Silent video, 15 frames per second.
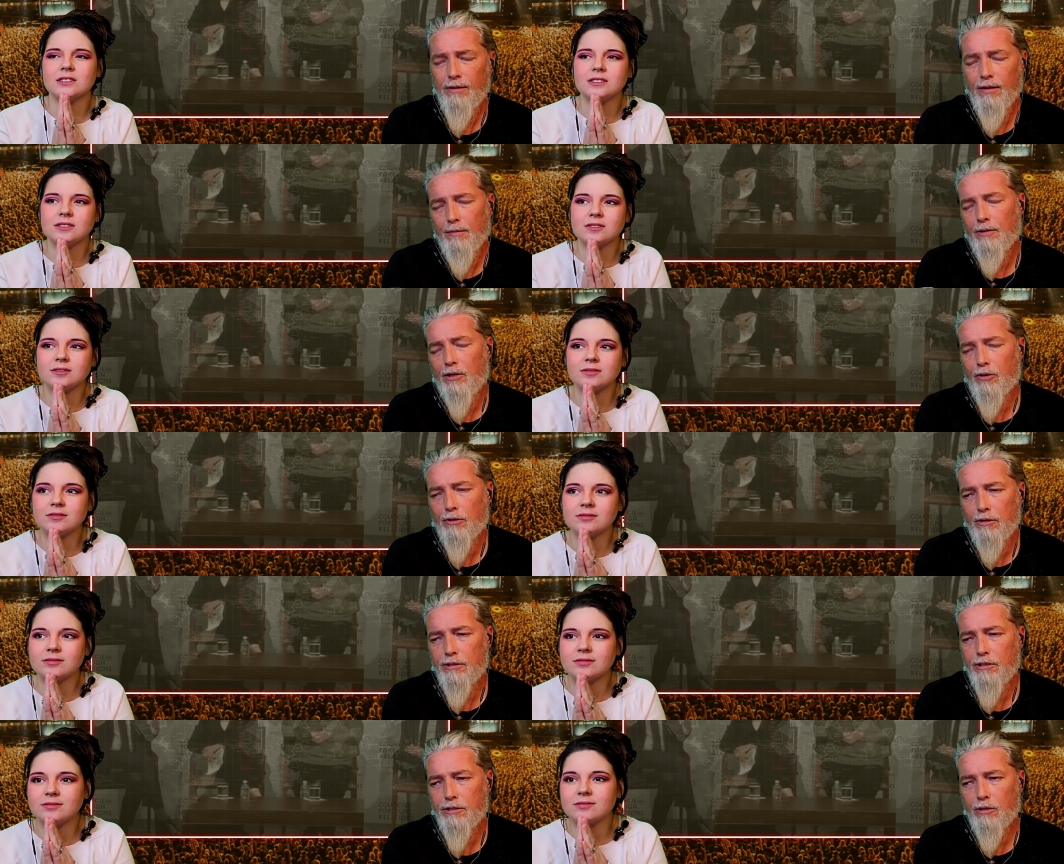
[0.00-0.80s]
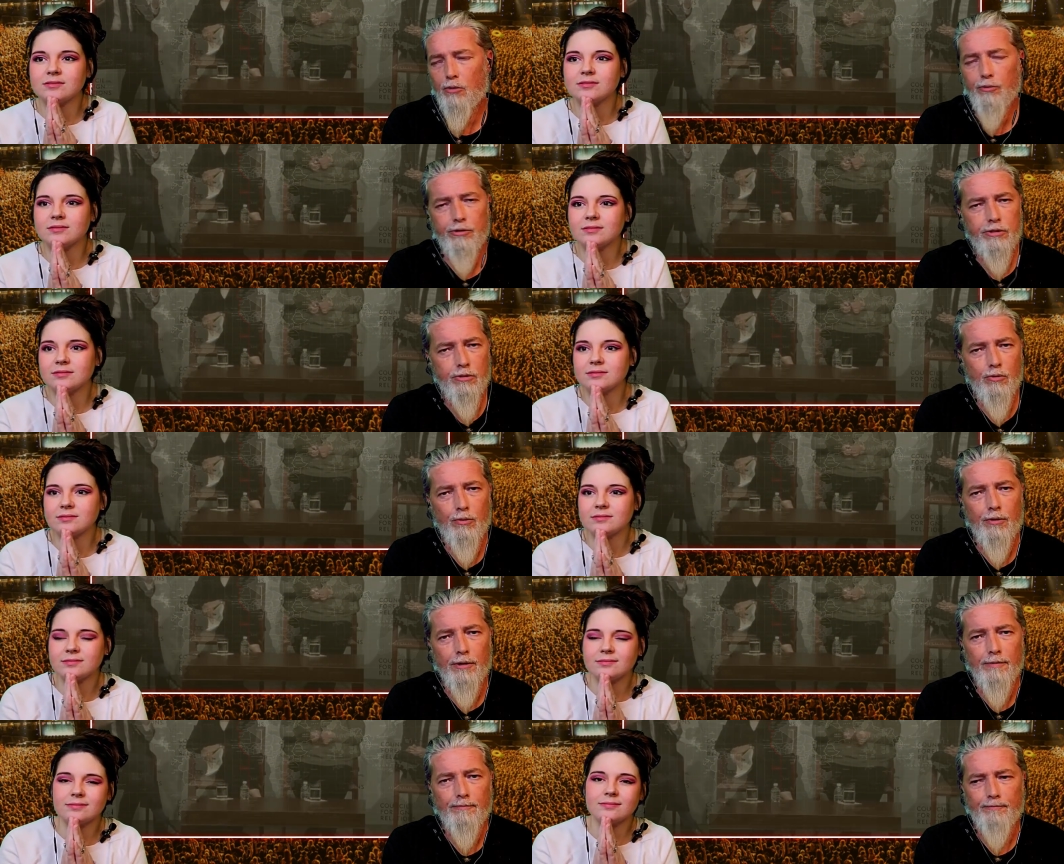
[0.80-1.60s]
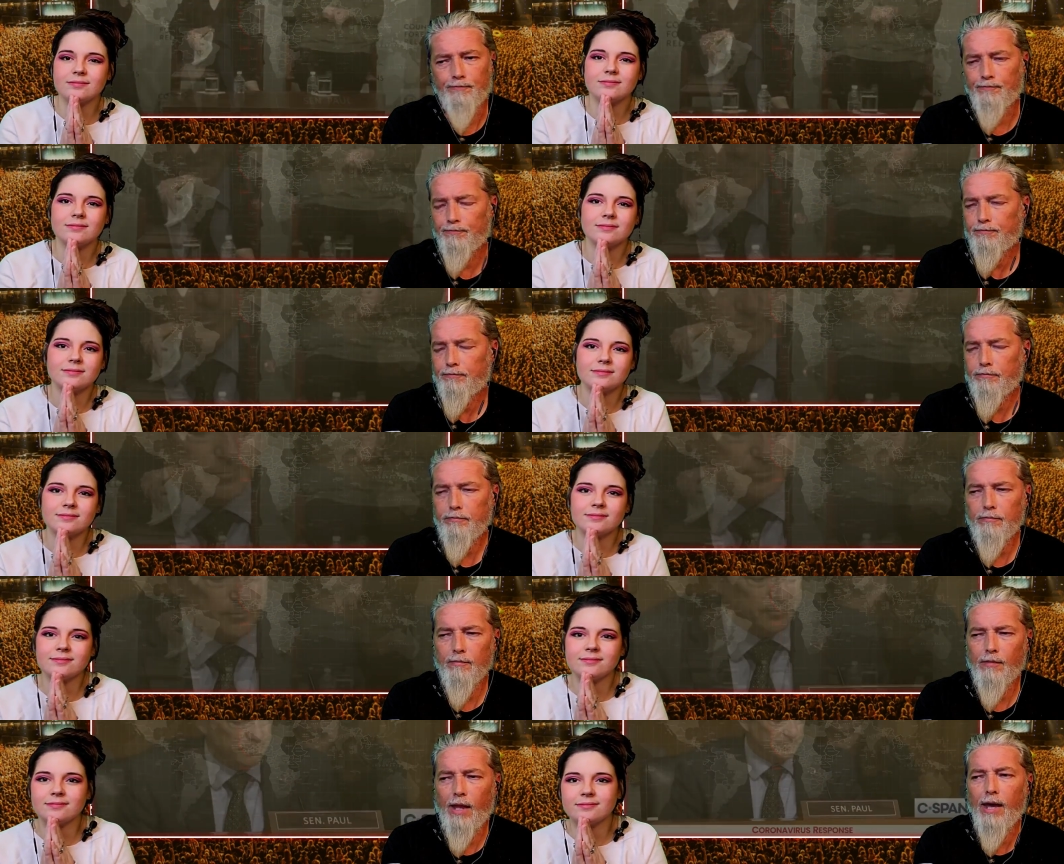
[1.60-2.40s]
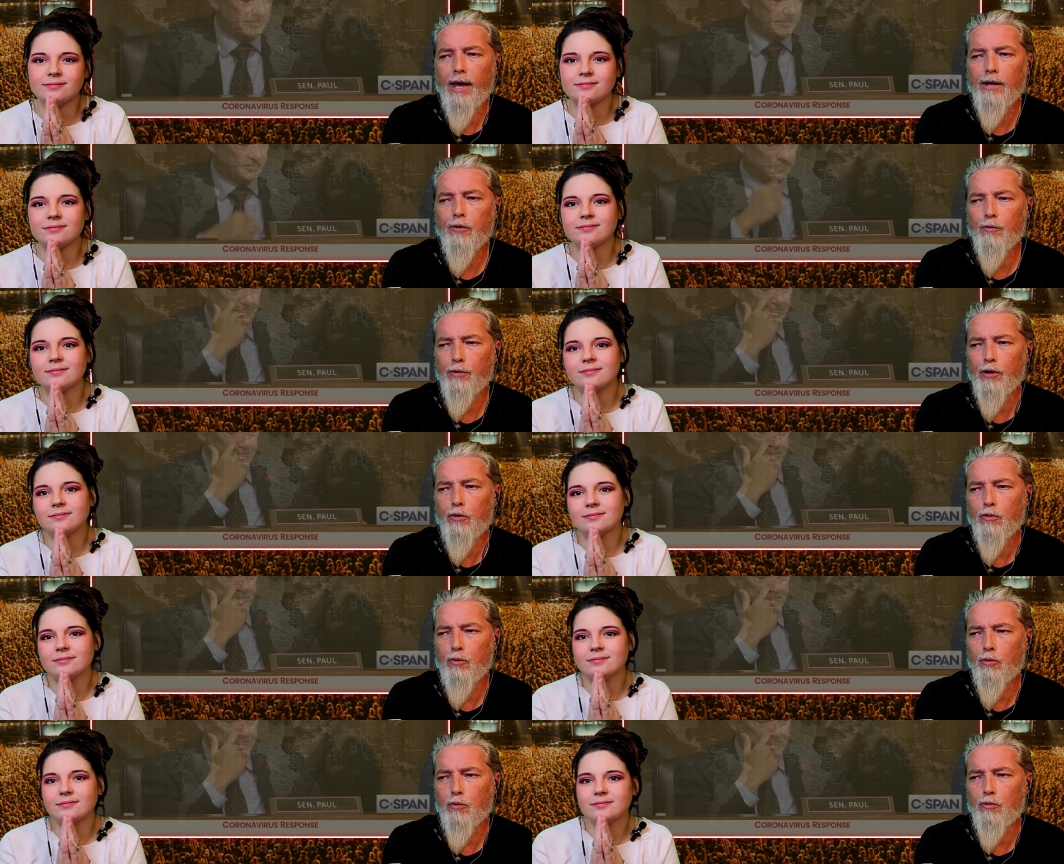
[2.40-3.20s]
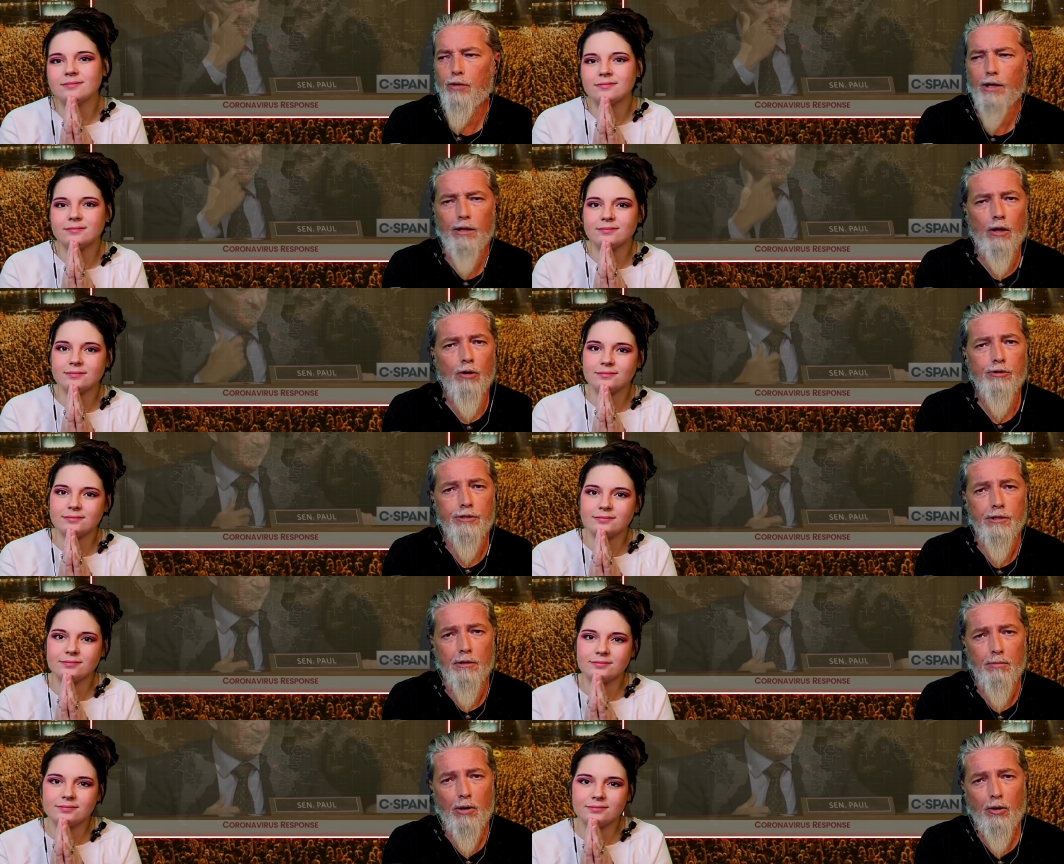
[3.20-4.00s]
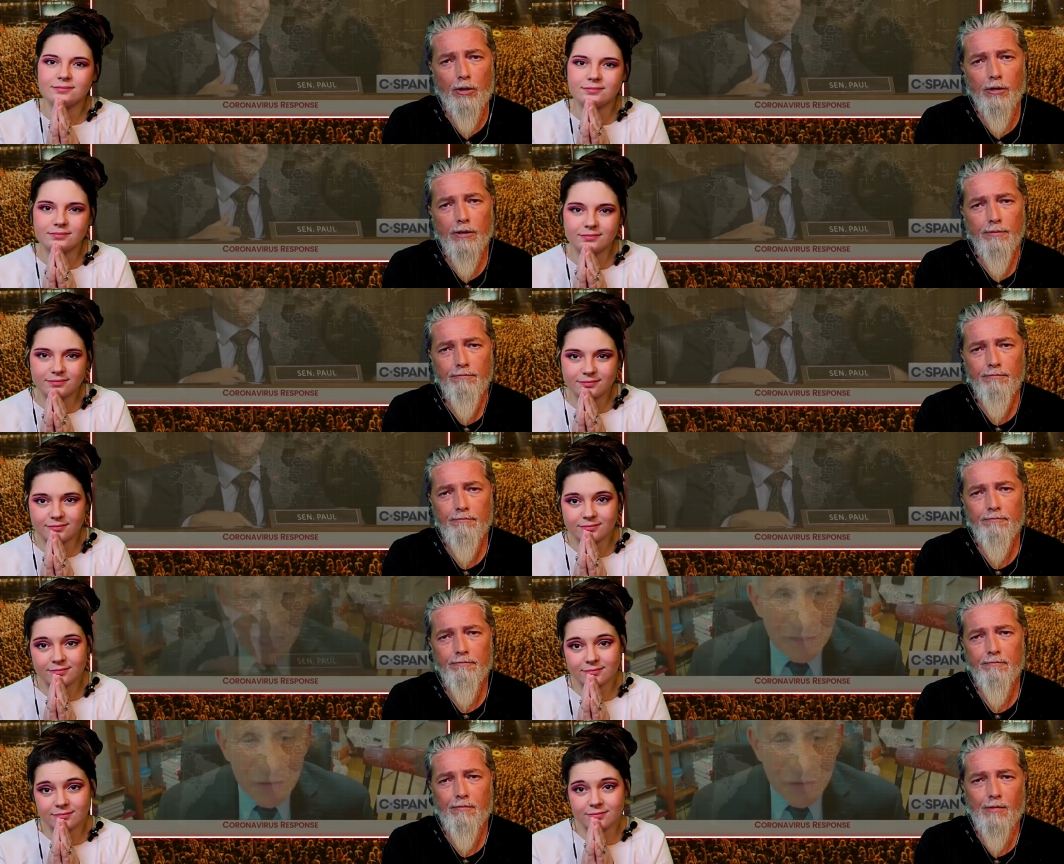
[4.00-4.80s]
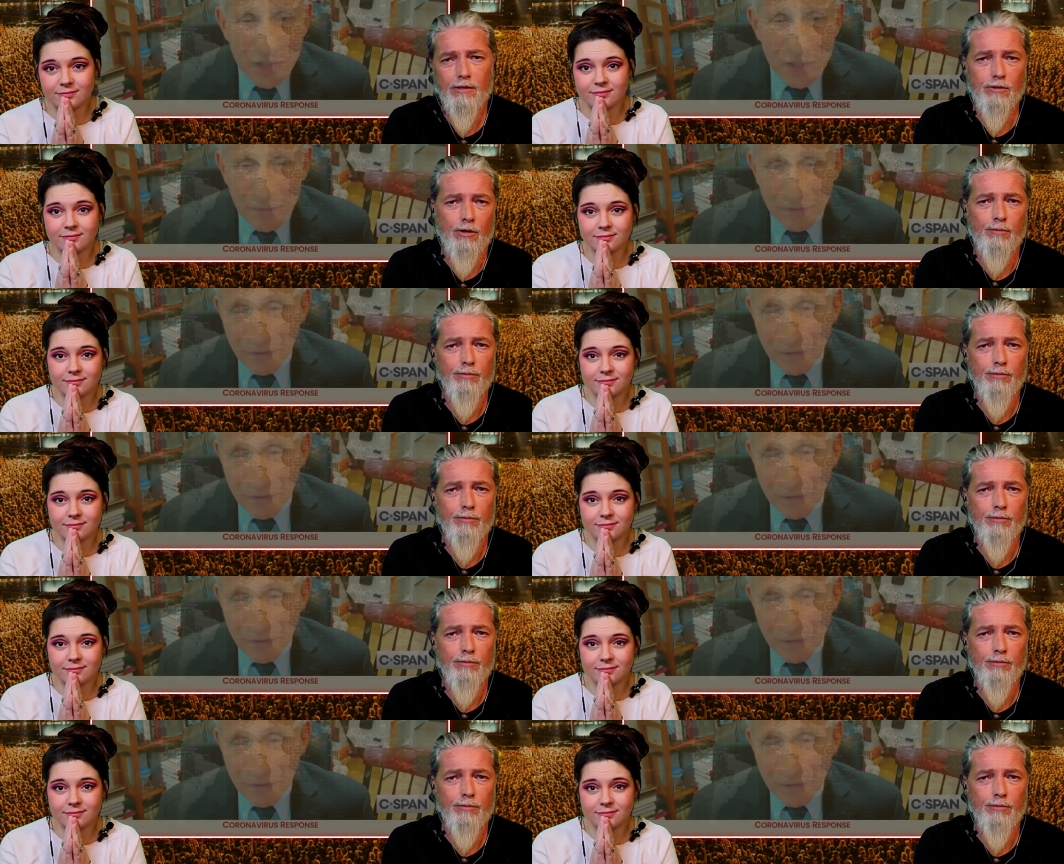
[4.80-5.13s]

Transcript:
Speaker 1: Yeah, I mean, her, she told a story. I don't know who they lost in the park, so